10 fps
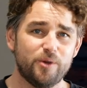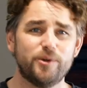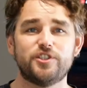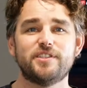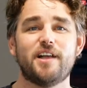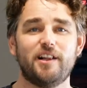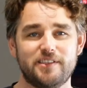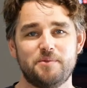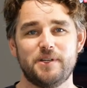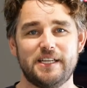which is
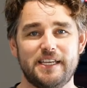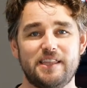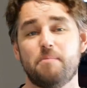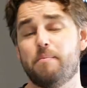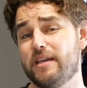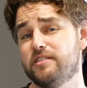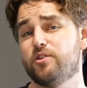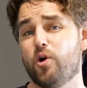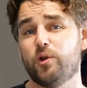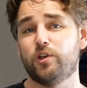ultimately the
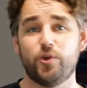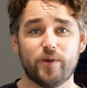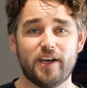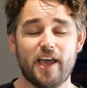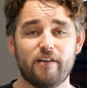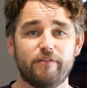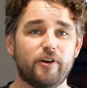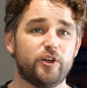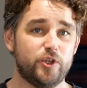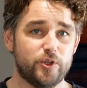best goal you can have
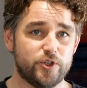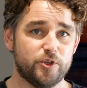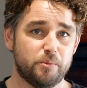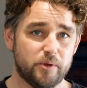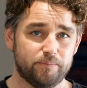on YouTube.